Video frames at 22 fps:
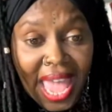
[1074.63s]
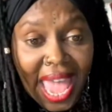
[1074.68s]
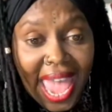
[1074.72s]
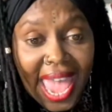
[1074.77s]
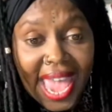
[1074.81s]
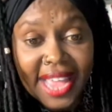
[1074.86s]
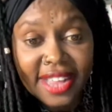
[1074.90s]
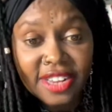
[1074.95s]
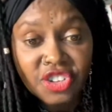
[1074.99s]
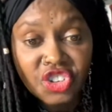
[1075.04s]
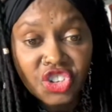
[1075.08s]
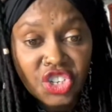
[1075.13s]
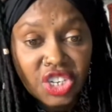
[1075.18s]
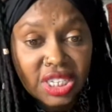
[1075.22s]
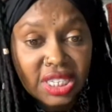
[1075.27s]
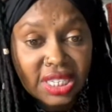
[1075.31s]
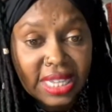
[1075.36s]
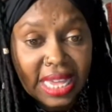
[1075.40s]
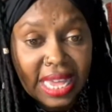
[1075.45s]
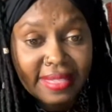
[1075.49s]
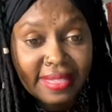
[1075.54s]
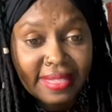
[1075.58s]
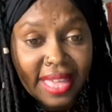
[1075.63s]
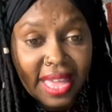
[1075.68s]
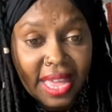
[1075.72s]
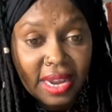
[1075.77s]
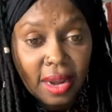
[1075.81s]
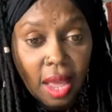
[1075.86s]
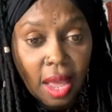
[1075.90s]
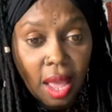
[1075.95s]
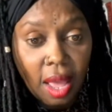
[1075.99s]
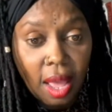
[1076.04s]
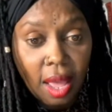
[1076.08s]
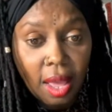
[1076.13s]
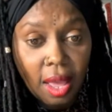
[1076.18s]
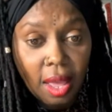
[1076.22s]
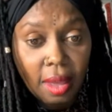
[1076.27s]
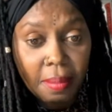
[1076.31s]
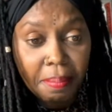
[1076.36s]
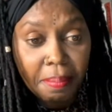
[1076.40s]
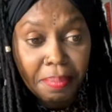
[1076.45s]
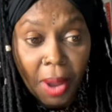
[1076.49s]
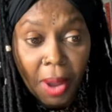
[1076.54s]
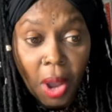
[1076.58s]
And she said that
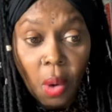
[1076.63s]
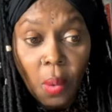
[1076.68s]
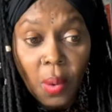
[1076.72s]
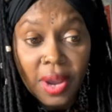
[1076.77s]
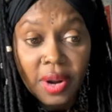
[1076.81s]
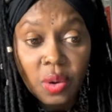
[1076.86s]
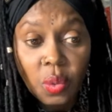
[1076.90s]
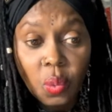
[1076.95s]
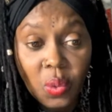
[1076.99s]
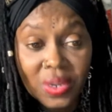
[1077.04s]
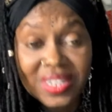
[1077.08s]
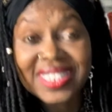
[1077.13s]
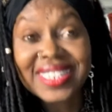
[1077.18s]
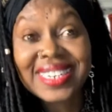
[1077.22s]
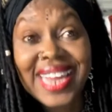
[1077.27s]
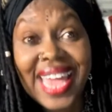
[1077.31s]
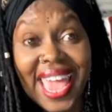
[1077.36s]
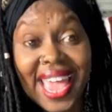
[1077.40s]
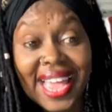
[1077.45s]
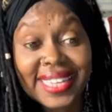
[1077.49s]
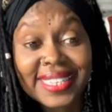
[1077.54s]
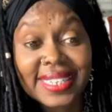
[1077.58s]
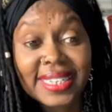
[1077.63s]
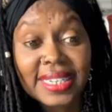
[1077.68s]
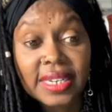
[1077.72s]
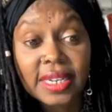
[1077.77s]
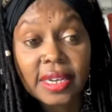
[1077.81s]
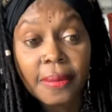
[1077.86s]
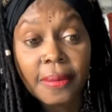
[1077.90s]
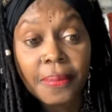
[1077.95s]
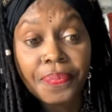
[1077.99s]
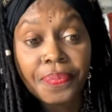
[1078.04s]
Bowen was next.